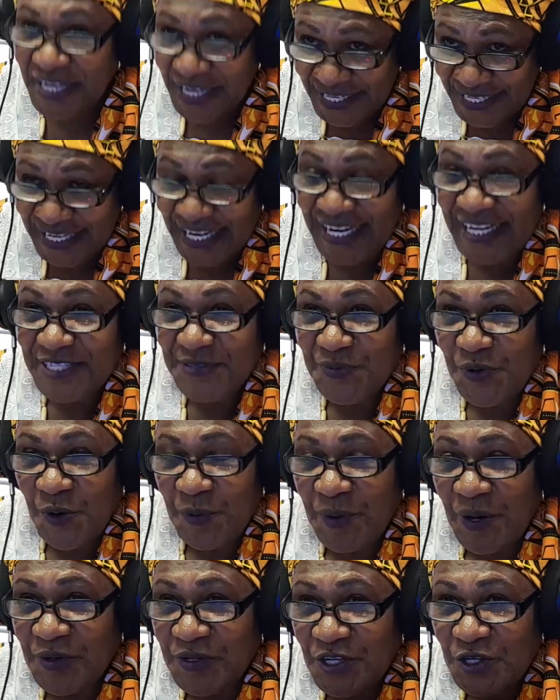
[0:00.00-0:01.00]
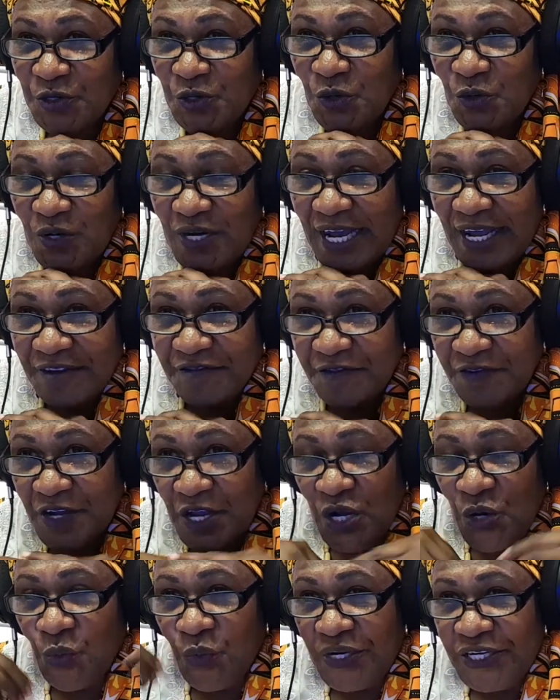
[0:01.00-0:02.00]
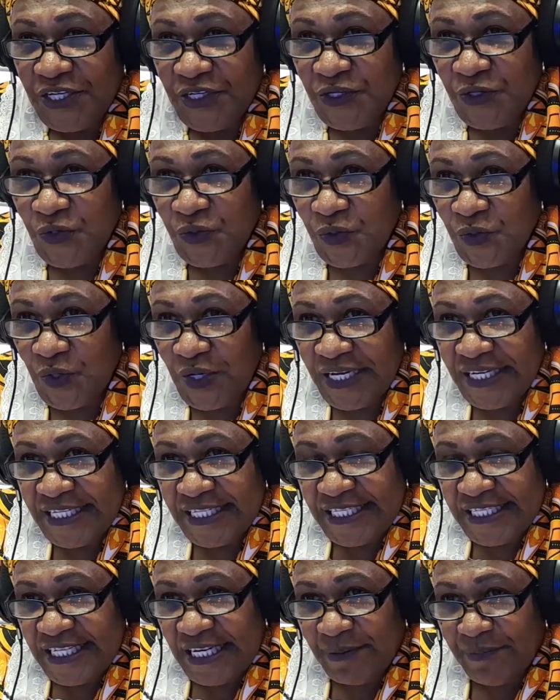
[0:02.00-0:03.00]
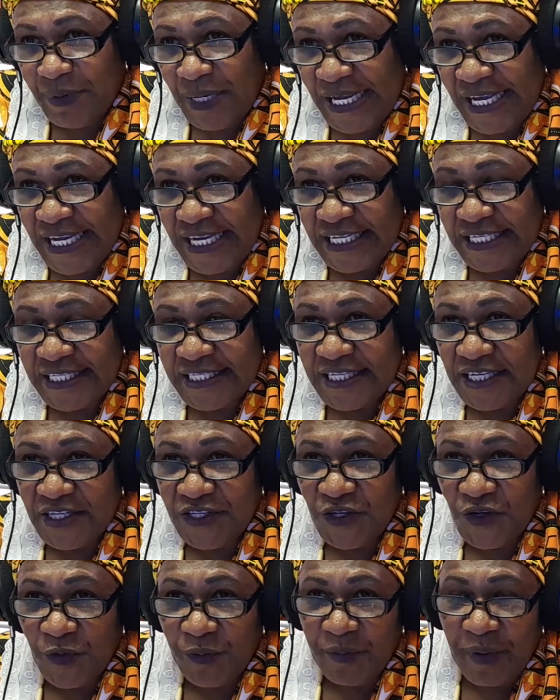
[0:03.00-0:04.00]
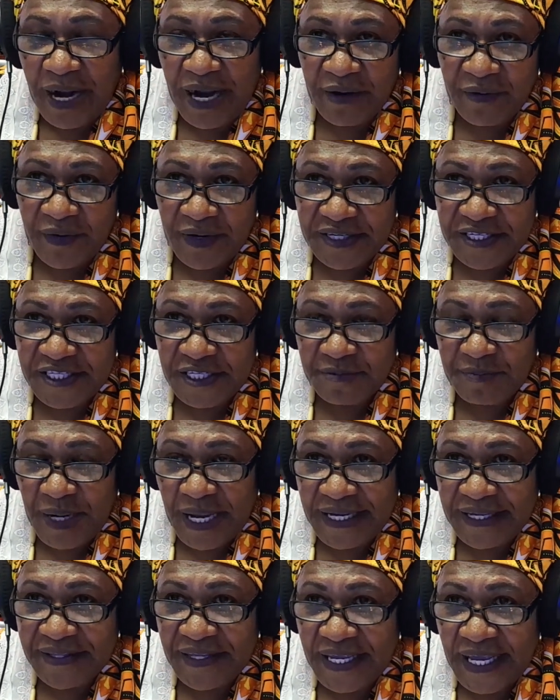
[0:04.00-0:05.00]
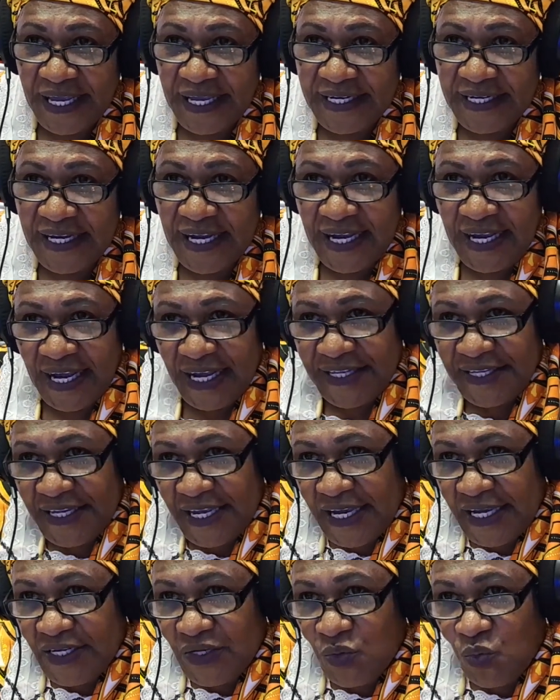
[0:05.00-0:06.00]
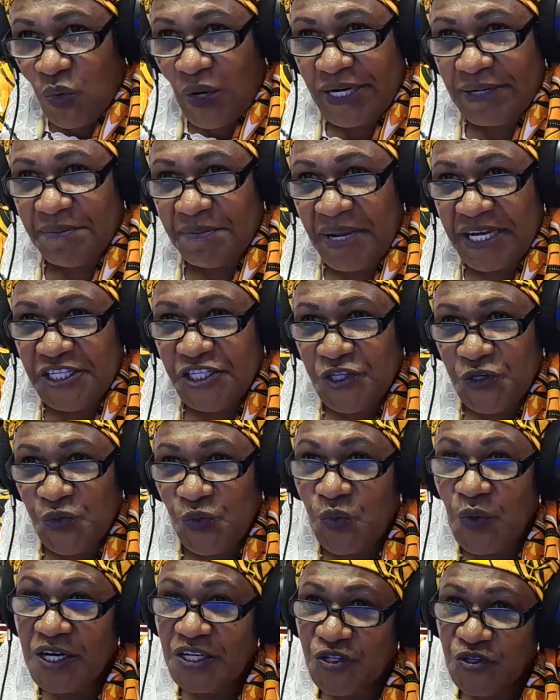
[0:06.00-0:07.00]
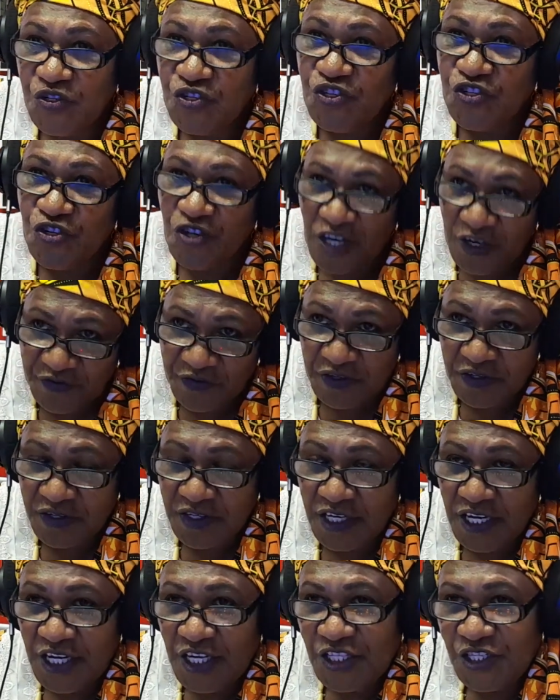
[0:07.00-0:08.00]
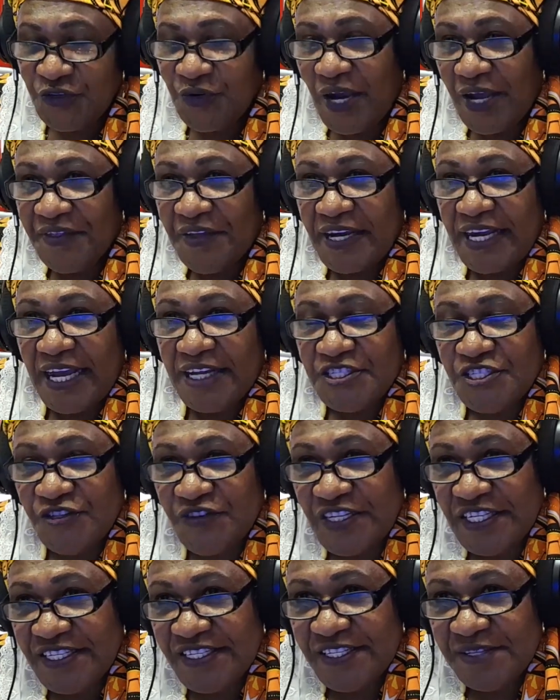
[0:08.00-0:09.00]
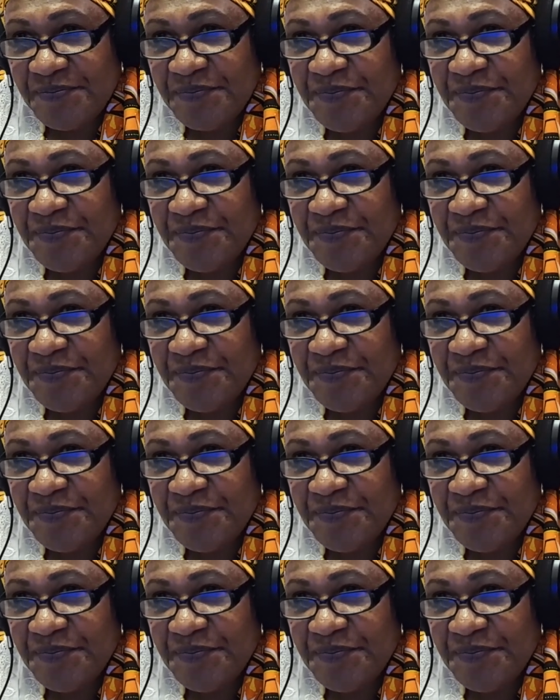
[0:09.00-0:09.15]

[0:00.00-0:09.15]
Tell us more about your life with your siblings, your parents back then, and then what made you want to travel to other countries.